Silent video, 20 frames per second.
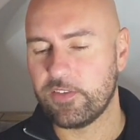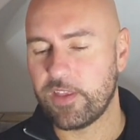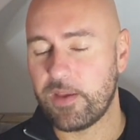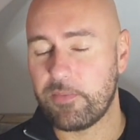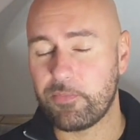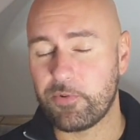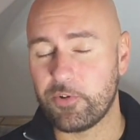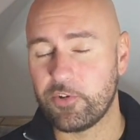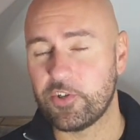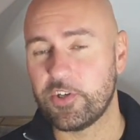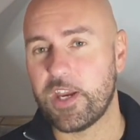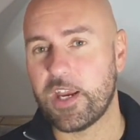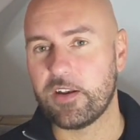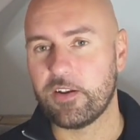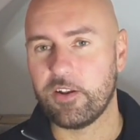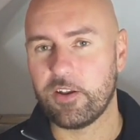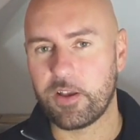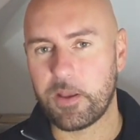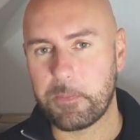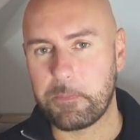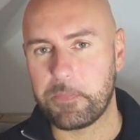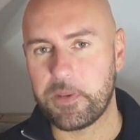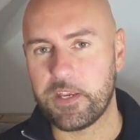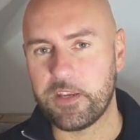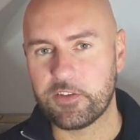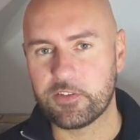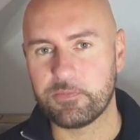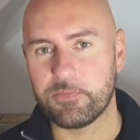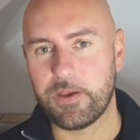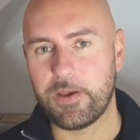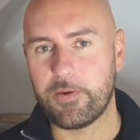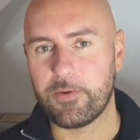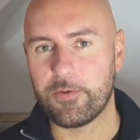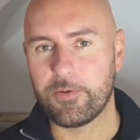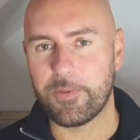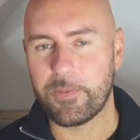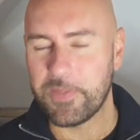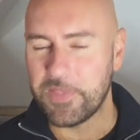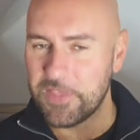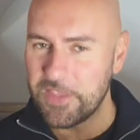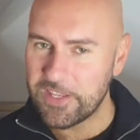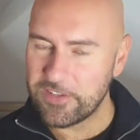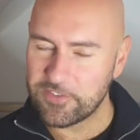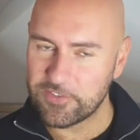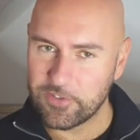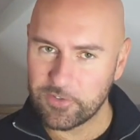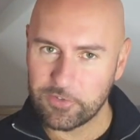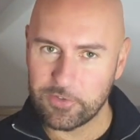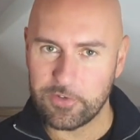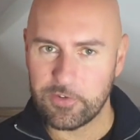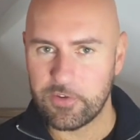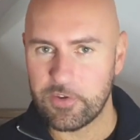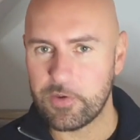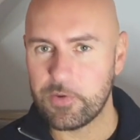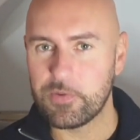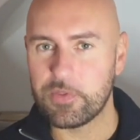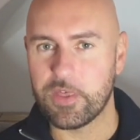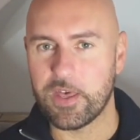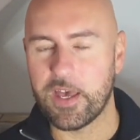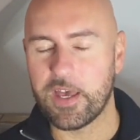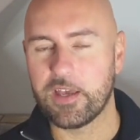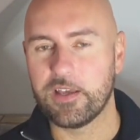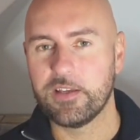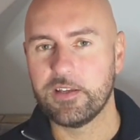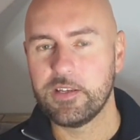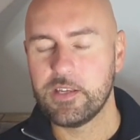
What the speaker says: they project like a beast mode, and this doesn't do that.